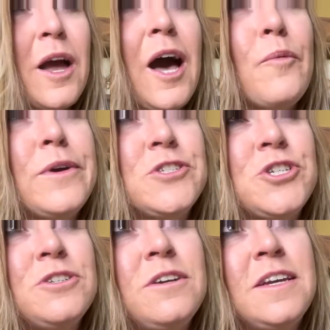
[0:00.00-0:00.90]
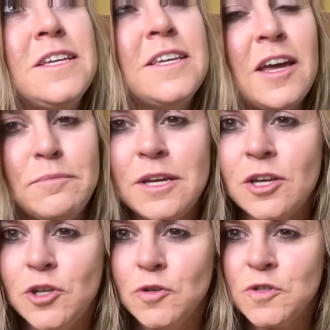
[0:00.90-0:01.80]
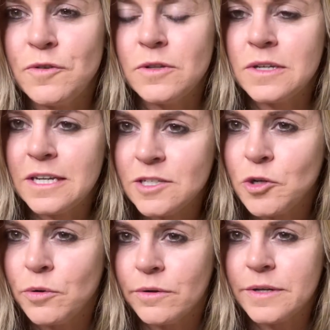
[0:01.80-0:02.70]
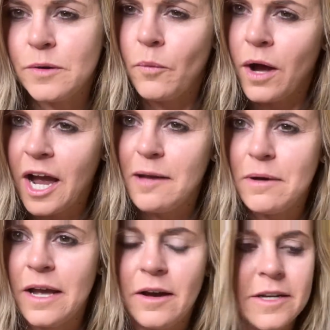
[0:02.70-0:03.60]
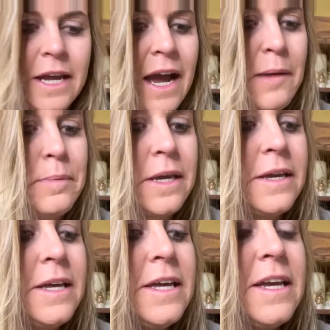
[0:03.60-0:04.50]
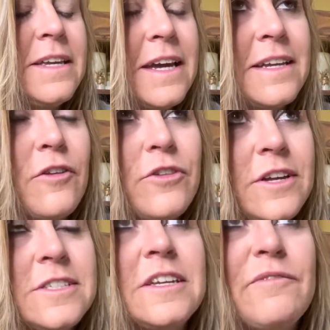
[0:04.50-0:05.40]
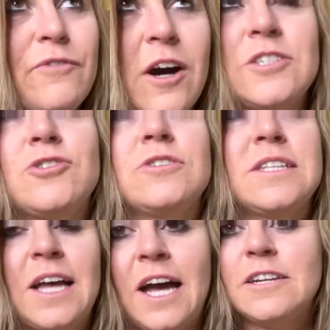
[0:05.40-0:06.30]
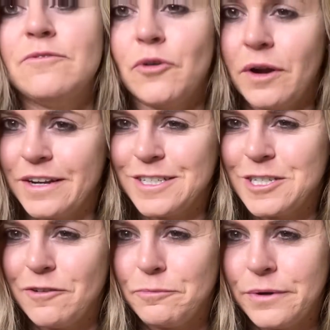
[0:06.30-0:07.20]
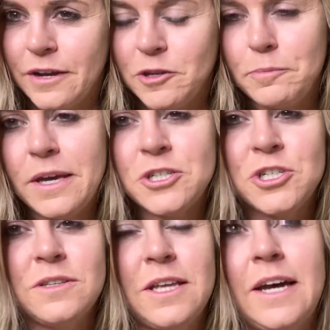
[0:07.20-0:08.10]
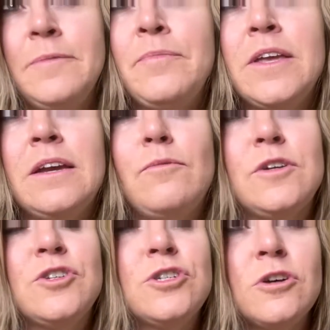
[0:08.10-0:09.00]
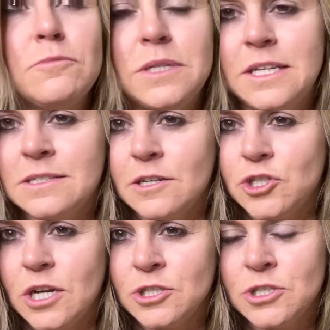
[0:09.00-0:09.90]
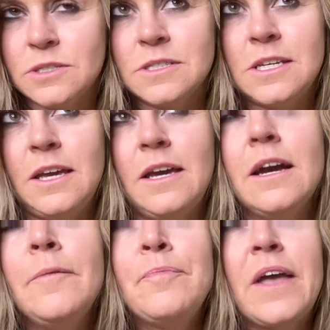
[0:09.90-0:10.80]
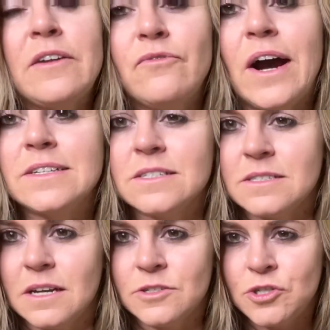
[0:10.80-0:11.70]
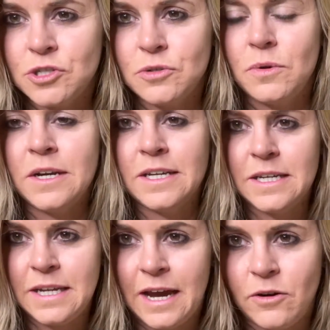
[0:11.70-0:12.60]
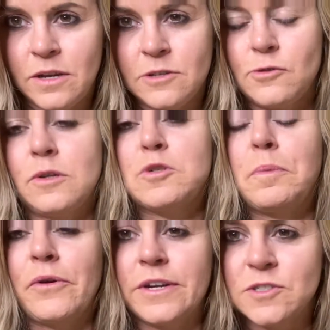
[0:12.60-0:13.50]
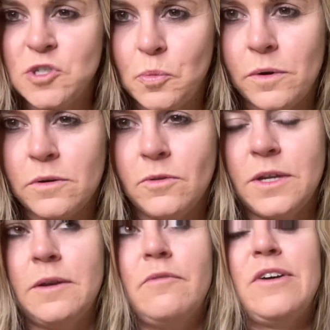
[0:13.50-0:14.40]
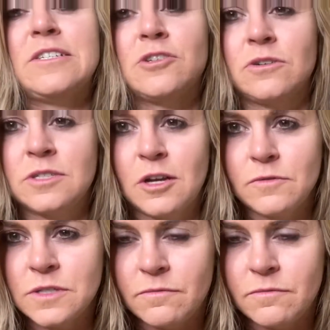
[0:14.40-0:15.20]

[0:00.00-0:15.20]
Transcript: which can be a useful inquiry. Why am I unhappy? Yet he thinks it fosters the kind of neurotic self-preoccupation that, with so many suggestions, he advises us to get out and to experience the world and invest ourselves